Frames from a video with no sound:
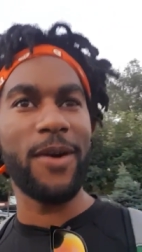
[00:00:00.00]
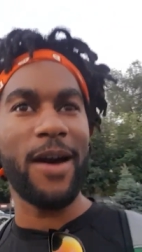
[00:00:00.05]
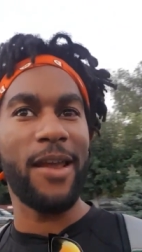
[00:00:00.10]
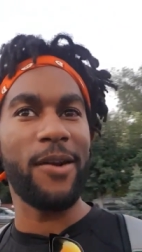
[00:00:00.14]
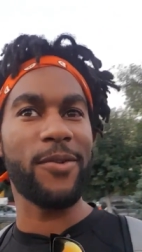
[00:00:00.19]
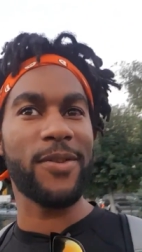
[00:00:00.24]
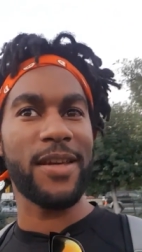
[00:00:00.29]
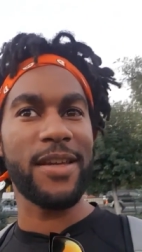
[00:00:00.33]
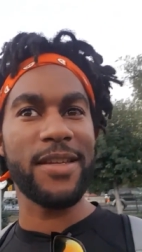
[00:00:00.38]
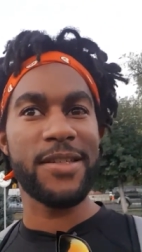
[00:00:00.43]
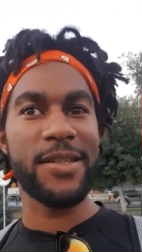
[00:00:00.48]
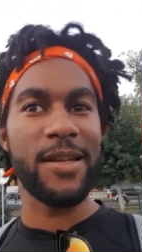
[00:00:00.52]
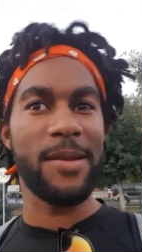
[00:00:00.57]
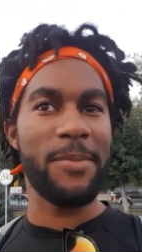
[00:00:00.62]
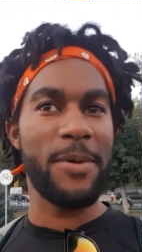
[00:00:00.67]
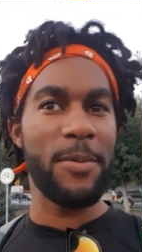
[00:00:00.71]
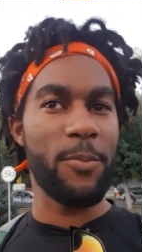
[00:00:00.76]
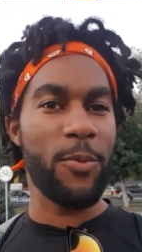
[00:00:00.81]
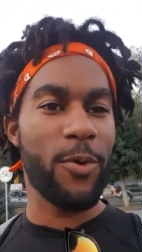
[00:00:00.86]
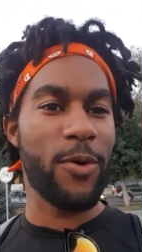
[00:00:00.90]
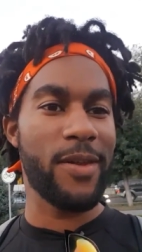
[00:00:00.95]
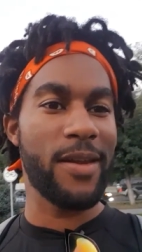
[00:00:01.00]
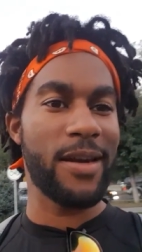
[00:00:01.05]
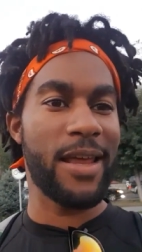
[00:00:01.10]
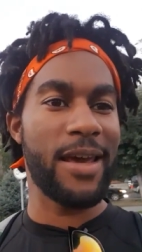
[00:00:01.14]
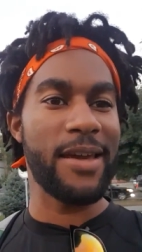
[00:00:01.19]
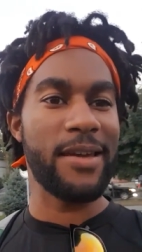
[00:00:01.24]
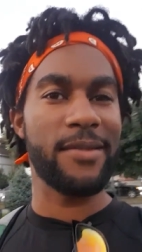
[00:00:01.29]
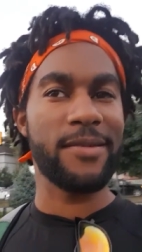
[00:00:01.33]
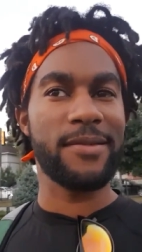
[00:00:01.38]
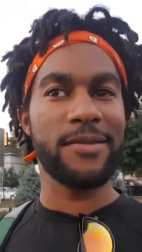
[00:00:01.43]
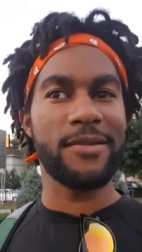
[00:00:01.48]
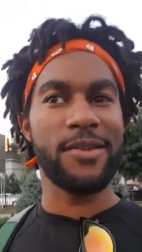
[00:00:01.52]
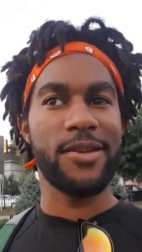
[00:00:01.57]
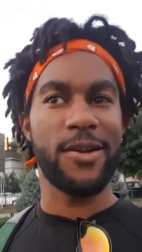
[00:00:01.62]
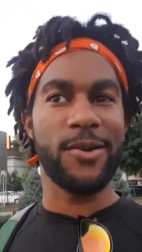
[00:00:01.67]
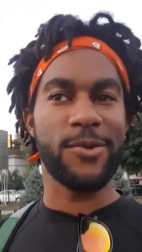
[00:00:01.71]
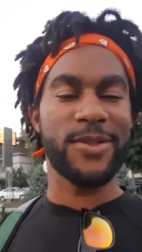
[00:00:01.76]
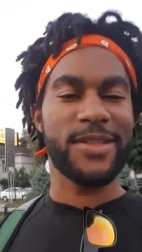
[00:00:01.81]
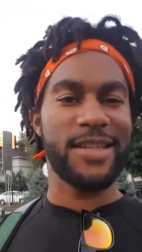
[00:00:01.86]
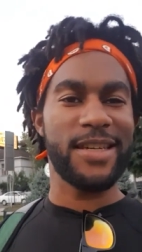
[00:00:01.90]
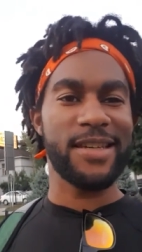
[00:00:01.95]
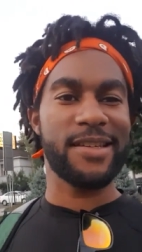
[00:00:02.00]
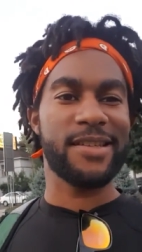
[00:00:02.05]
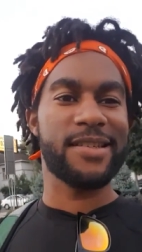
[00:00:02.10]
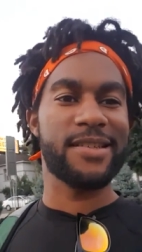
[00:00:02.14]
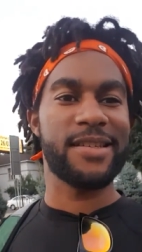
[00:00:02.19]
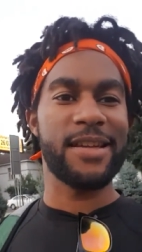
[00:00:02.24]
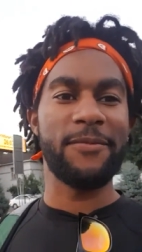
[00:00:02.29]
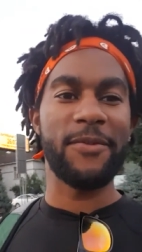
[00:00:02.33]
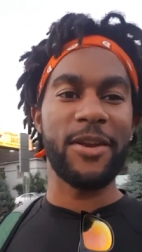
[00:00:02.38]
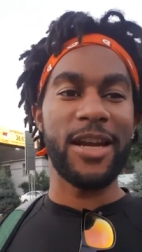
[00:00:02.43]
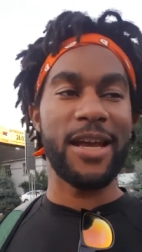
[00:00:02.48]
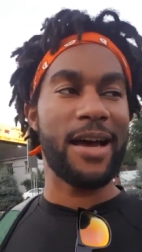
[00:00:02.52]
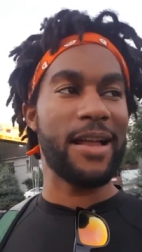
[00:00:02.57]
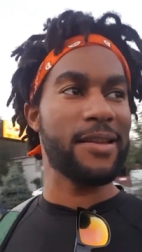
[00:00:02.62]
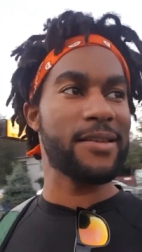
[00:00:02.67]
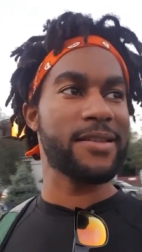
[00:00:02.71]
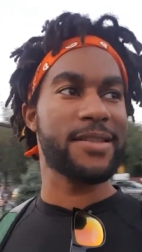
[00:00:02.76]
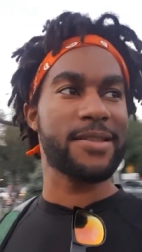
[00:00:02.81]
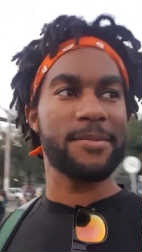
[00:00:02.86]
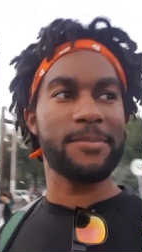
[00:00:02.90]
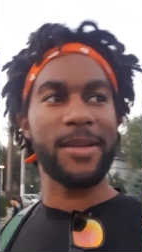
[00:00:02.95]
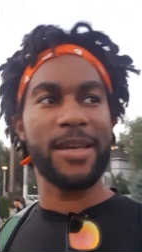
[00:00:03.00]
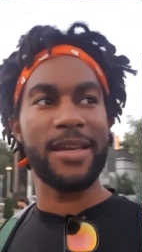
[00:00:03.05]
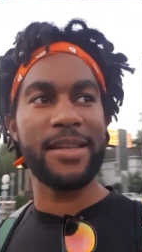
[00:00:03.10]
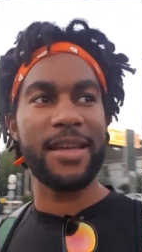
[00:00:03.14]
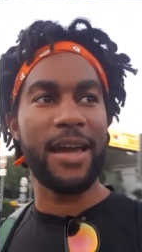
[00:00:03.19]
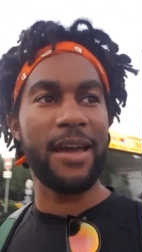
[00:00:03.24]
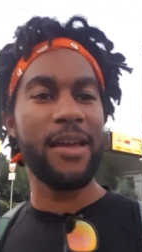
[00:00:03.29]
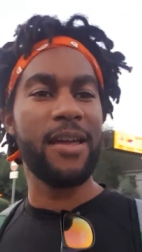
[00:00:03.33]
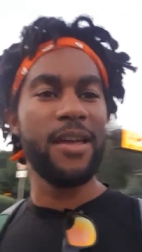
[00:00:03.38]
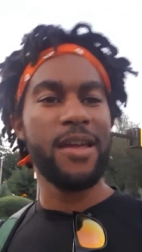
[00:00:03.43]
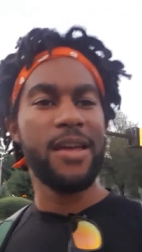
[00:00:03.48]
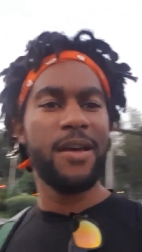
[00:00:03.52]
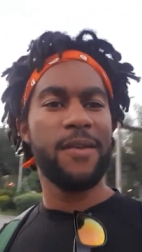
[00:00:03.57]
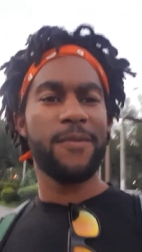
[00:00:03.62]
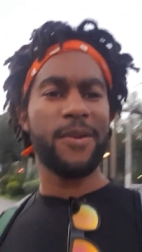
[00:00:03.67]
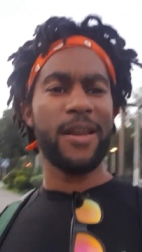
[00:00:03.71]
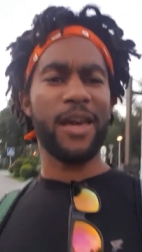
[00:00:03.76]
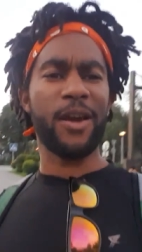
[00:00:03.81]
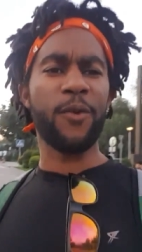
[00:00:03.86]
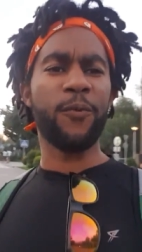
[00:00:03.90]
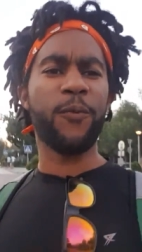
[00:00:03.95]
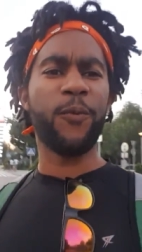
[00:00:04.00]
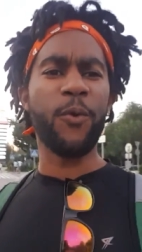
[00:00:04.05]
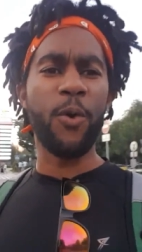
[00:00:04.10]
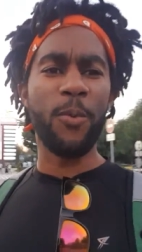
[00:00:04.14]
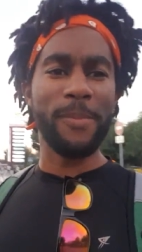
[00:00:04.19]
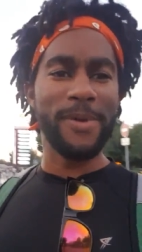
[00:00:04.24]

I don't think it's going to be more than like, you know, $6, $7, something like that, for like a full